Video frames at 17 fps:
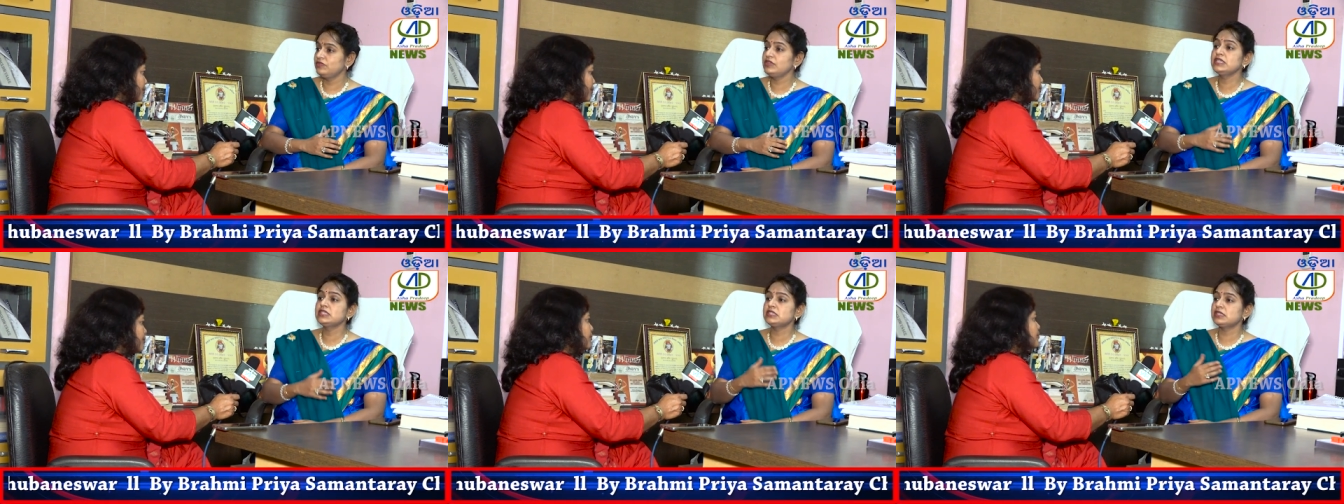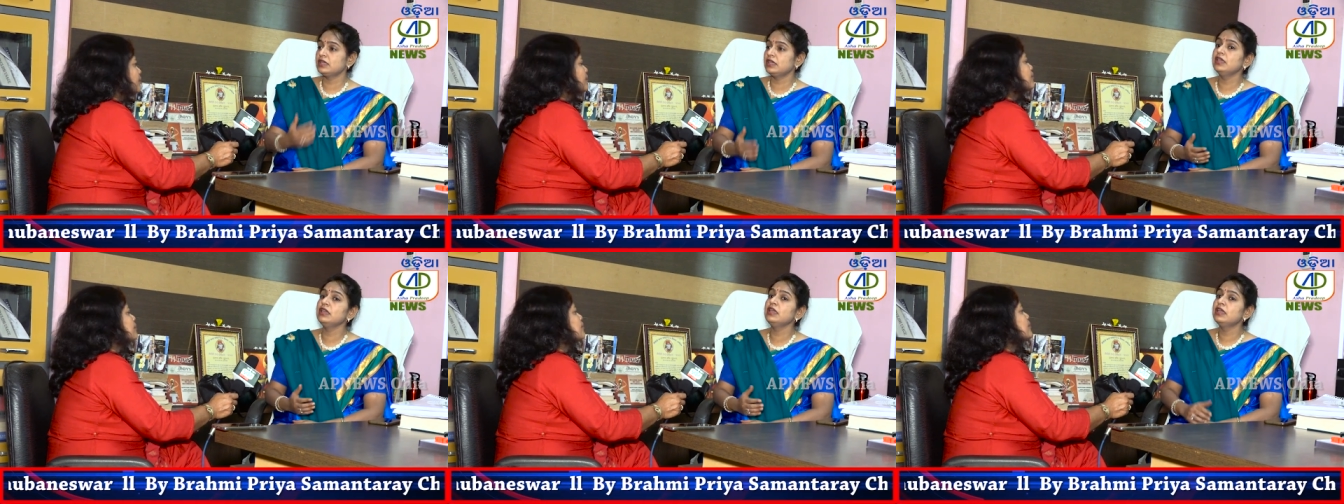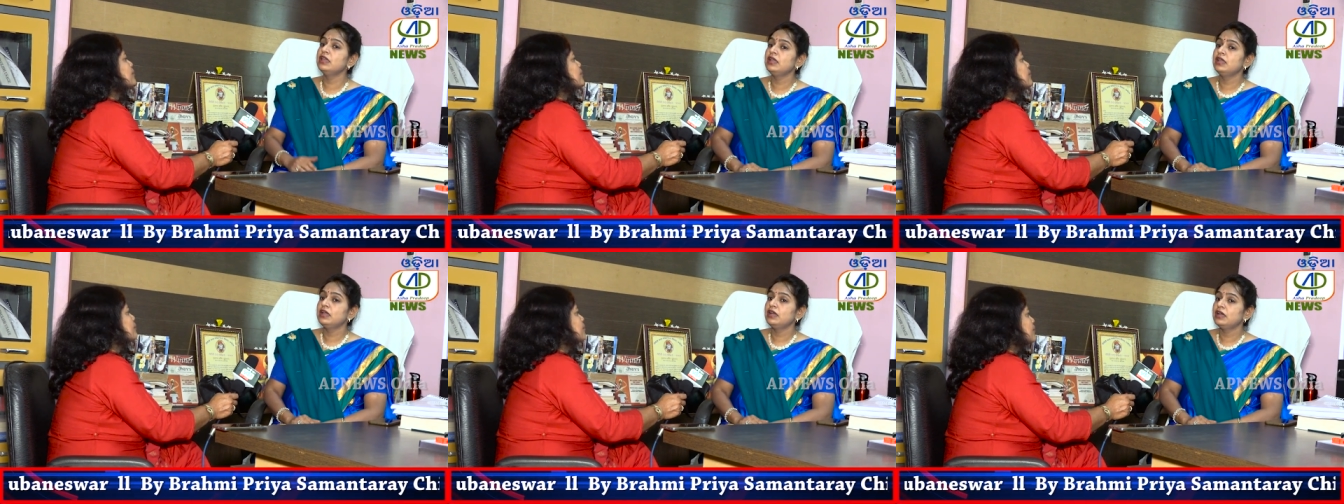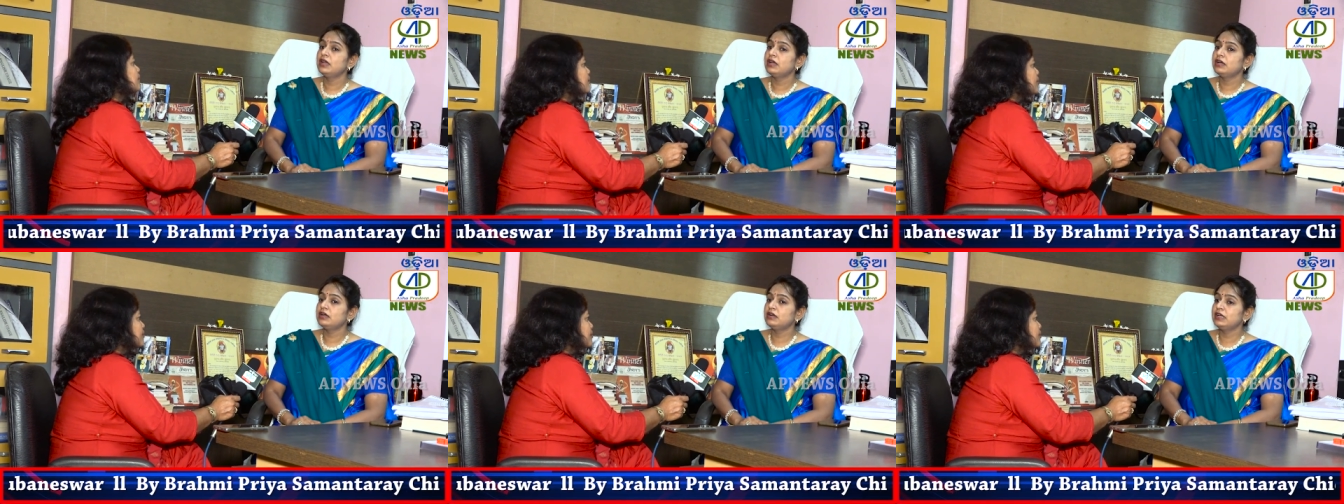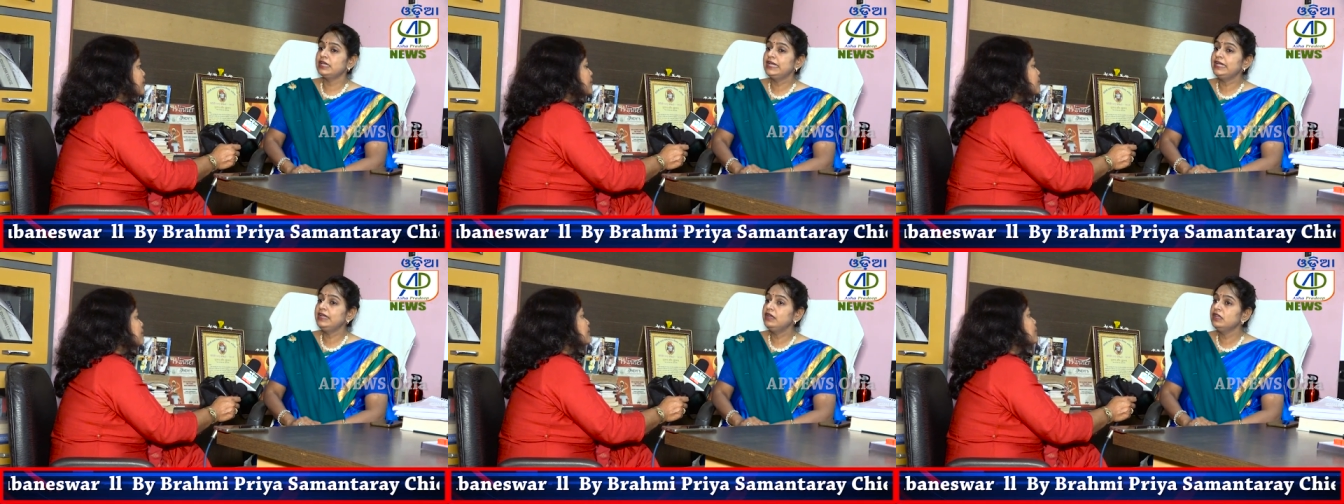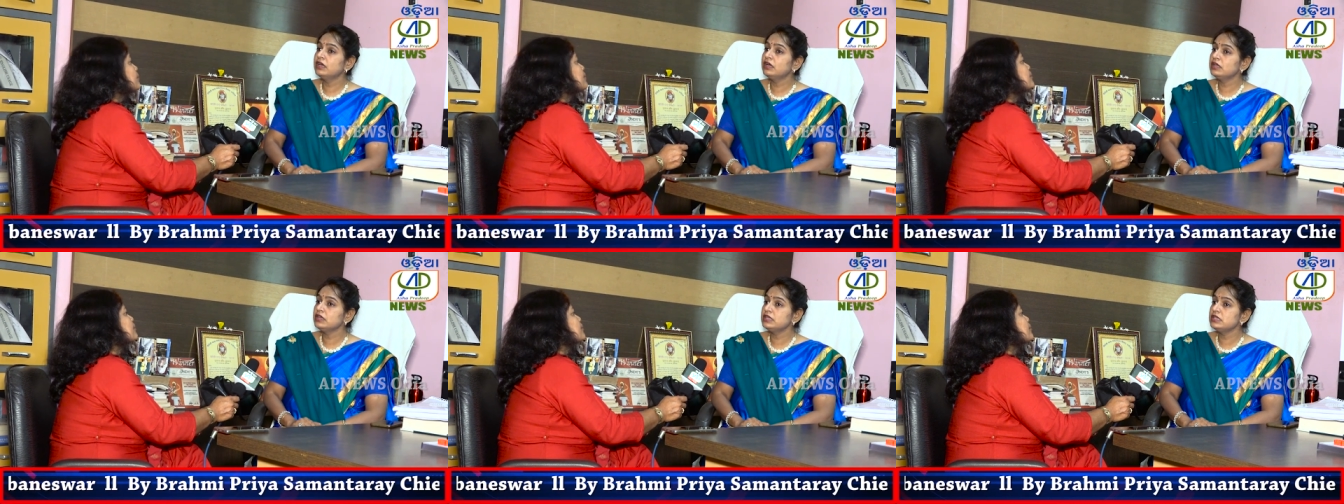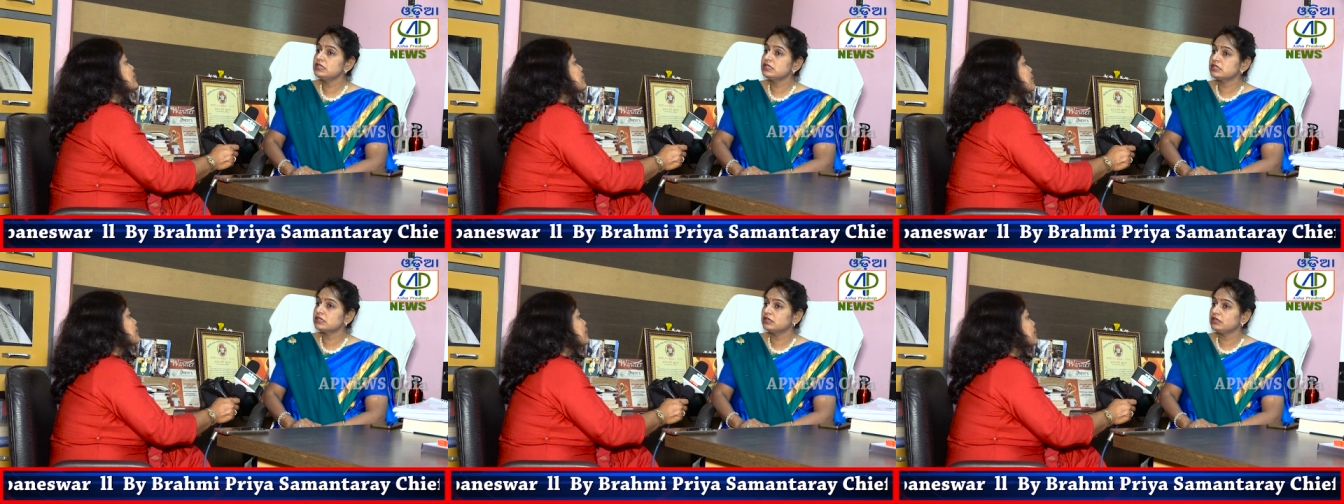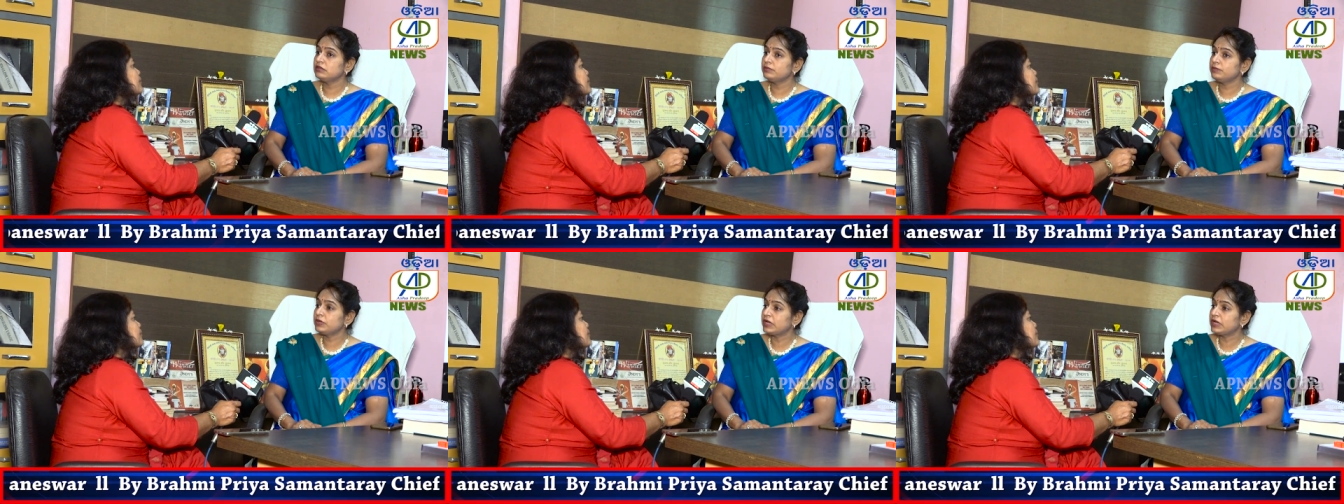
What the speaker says: We say India is